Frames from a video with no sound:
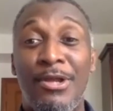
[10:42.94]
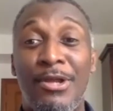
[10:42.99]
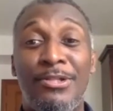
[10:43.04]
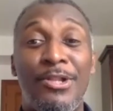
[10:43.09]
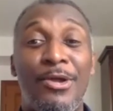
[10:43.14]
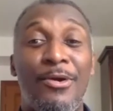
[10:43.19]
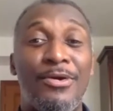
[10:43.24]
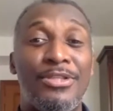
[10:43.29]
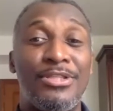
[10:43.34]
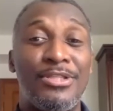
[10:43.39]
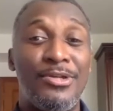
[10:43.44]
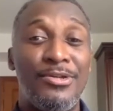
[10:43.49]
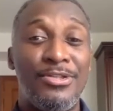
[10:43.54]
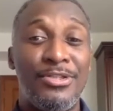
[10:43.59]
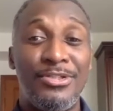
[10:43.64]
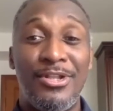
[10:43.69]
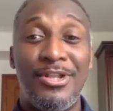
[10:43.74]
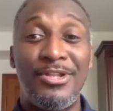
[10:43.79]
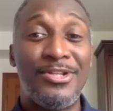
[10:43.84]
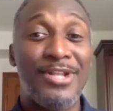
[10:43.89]
no
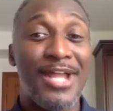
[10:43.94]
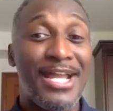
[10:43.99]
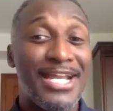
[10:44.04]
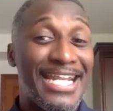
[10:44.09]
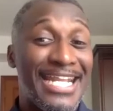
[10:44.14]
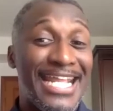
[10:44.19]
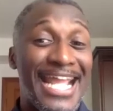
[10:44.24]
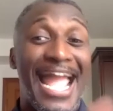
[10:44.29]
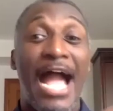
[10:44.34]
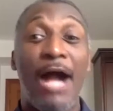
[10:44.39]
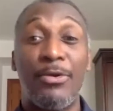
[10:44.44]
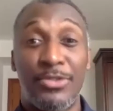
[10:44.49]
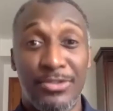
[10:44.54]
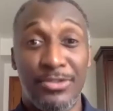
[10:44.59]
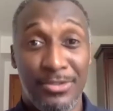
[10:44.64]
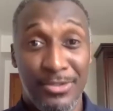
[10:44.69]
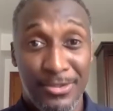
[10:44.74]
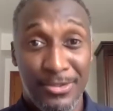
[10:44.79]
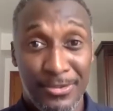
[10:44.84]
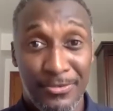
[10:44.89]
excuses, you're not getting out,
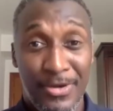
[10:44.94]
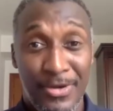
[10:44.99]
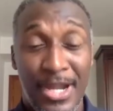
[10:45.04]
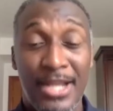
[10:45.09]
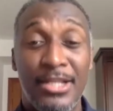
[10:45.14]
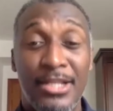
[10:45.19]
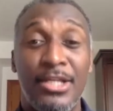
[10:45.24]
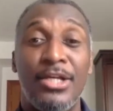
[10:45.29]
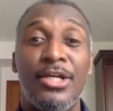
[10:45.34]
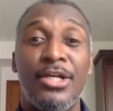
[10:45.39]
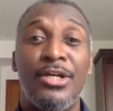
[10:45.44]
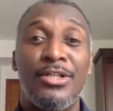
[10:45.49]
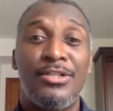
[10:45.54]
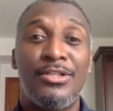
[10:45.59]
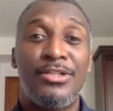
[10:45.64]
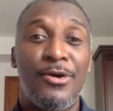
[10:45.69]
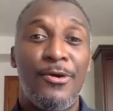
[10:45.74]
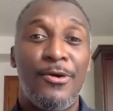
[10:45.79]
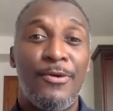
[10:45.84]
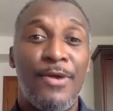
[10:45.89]
right?
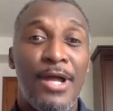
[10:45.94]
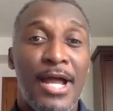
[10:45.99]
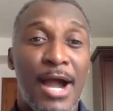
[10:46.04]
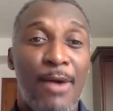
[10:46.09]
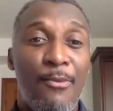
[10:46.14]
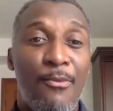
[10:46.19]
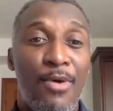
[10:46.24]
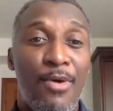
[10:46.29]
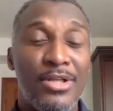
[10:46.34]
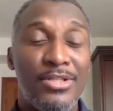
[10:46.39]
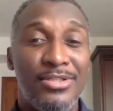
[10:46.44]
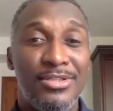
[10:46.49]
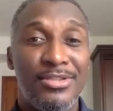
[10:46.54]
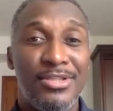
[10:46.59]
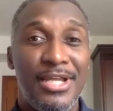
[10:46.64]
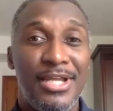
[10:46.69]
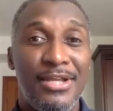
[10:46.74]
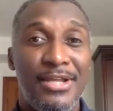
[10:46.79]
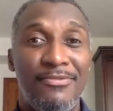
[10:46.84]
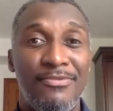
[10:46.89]
So I want to
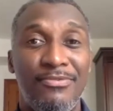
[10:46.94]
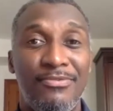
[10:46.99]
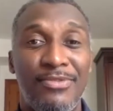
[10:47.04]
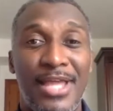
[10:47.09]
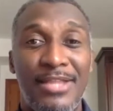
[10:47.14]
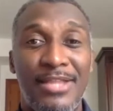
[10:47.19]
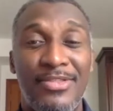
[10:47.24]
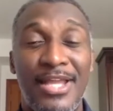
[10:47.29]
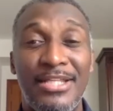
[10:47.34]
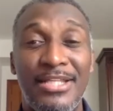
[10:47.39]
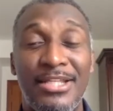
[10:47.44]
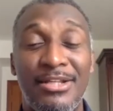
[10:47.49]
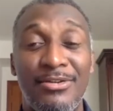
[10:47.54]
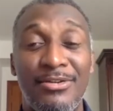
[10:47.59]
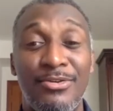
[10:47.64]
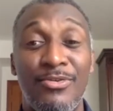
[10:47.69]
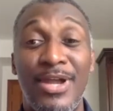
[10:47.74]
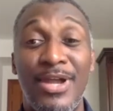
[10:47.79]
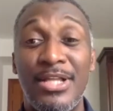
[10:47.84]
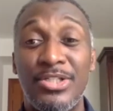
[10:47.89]
say that they did a
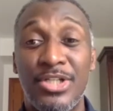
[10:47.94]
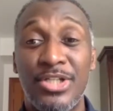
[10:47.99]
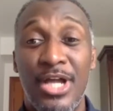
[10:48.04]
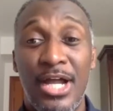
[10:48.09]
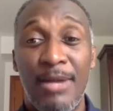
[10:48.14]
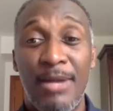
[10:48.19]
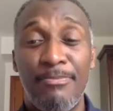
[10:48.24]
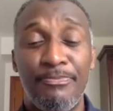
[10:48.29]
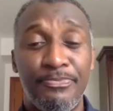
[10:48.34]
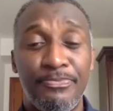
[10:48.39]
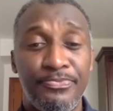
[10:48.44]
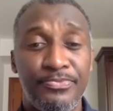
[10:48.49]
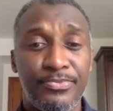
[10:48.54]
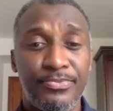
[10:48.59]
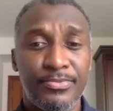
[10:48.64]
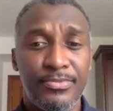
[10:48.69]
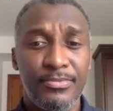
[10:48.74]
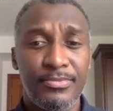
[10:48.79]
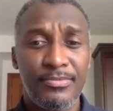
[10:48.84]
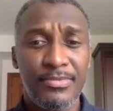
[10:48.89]
great job.
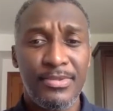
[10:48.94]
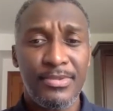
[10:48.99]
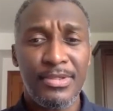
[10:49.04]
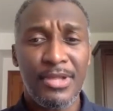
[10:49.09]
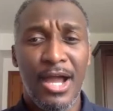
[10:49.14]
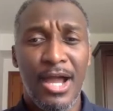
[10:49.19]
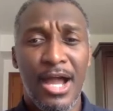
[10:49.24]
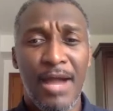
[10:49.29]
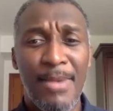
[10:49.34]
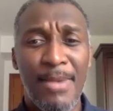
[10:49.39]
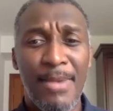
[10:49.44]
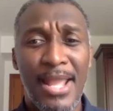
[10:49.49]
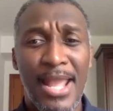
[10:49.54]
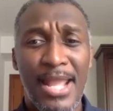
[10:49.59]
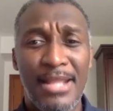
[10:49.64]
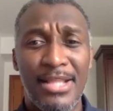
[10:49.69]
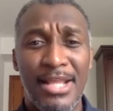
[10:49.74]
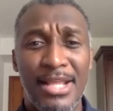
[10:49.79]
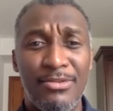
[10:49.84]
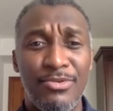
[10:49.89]
And
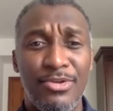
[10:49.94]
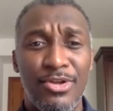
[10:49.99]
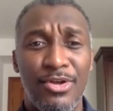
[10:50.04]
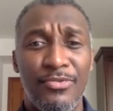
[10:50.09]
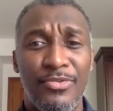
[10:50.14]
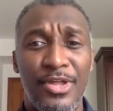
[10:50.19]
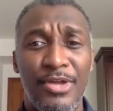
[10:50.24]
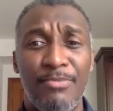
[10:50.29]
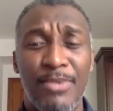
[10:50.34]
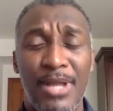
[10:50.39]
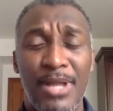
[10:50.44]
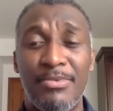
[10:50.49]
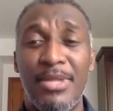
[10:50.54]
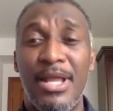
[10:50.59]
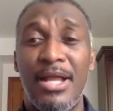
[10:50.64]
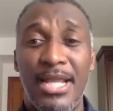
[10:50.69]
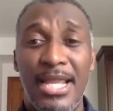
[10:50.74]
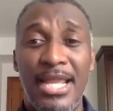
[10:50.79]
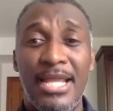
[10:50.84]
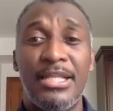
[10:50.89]
you know,
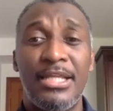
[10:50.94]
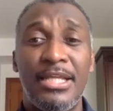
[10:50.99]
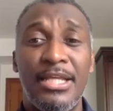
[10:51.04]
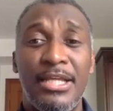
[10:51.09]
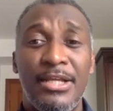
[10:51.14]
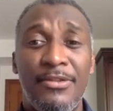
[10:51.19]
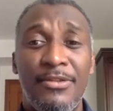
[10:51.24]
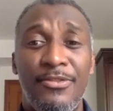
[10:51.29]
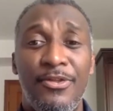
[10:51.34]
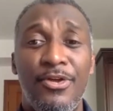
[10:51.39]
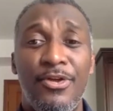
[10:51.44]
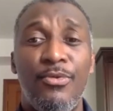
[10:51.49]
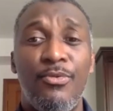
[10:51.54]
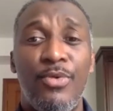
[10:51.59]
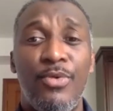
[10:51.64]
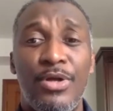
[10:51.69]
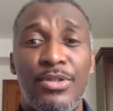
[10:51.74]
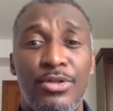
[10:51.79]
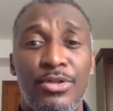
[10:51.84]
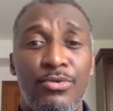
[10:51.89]
and again, they're the
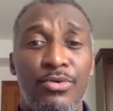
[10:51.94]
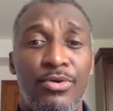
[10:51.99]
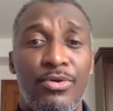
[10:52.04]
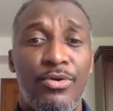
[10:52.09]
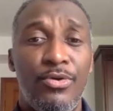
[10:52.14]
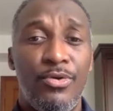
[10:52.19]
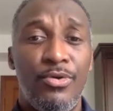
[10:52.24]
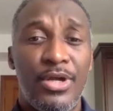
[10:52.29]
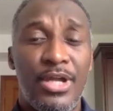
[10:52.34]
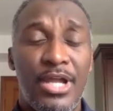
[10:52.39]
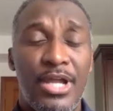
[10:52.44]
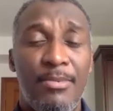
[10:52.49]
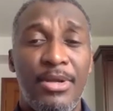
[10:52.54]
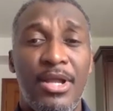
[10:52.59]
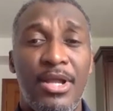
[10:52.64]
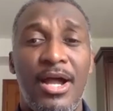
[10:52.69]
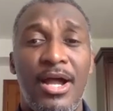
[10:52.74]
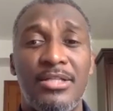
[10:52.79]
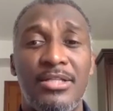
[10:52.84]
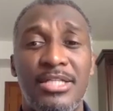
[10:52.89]
ones who are
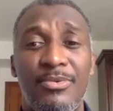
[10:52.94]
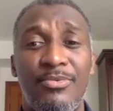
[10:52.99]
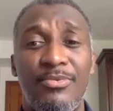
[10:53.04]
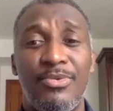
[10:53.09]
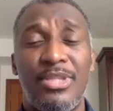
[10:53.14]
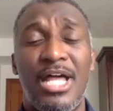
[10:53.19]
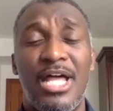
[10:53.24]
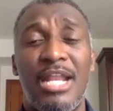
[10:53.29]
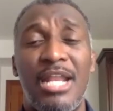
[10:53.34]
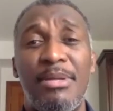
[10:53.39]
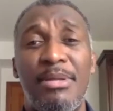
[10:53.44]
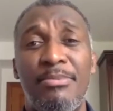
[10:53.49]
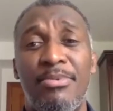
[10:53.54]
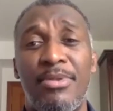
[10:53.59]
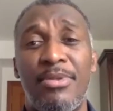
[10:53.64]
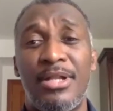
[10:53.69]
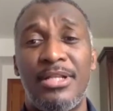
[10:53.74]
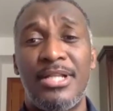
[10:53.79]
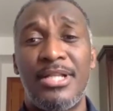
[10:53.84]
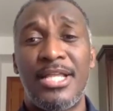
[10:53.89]
coming in contact with a lot of
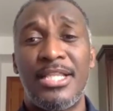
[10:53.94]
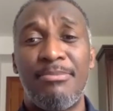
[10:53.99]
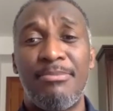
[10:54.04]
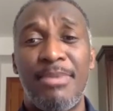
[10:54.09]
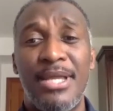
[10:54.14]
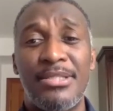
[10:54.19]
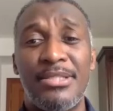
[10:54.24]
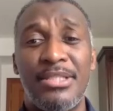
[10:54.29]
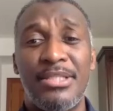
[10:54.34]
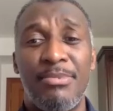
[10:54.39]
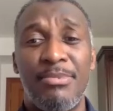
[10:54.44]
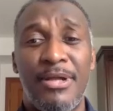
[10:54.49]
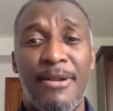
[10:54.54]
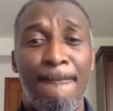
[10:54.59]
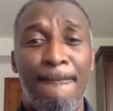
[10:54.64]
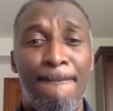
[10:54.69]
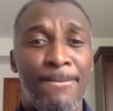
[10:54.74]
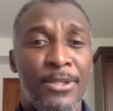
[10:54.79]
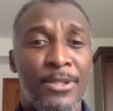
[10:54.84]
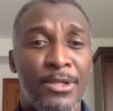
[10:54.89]
people on a daily basis. But
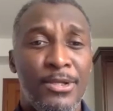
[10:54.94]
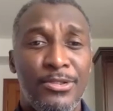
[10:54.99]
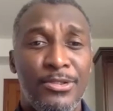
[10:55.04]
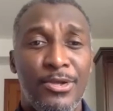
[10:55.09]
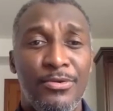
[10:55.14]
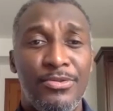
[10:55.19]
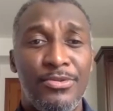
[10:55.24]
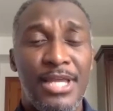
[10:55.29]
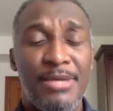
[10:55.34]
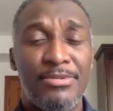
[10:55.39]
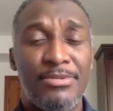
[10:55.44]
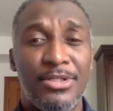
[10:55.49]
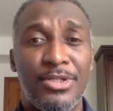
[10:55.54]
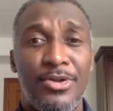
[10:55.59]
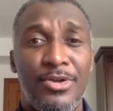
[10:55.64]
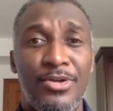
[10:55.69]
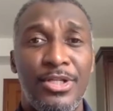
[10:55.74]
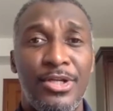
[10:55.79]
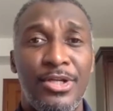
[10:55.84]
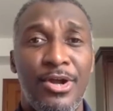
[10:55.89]
those same
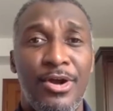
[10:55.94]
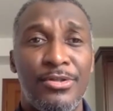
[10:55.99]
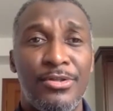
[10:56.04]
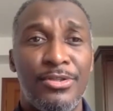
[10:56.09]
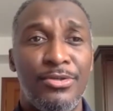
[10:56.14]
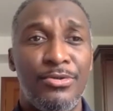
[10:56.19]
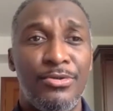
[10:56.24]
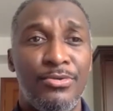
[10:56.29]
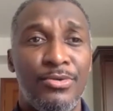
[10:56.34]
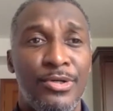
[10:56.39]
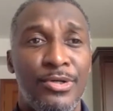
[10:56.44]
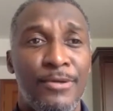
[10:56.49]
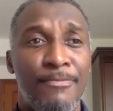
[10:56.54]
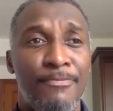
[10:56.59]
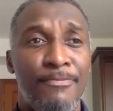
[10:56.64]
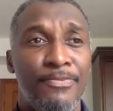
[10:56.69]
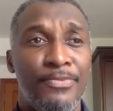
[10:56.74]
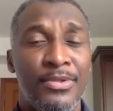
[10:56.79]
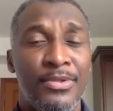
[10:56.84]
security guards who were,